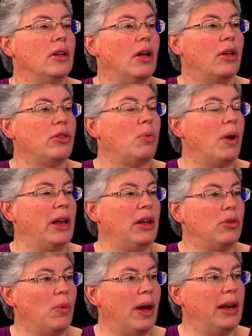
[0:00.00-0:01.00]
Uh, twenty
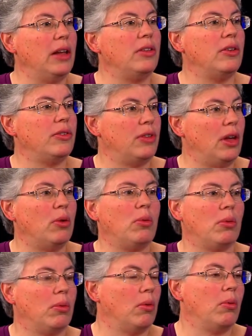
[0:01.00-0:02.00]
twenty to see
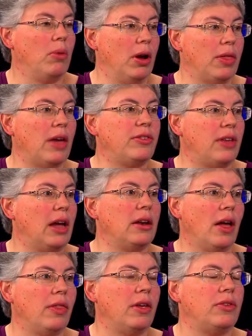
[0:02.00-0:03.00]
where they stand
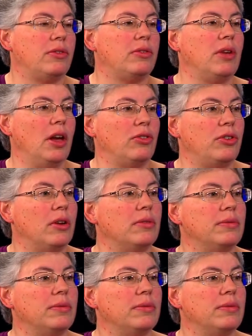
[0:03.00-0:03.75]
on this issue.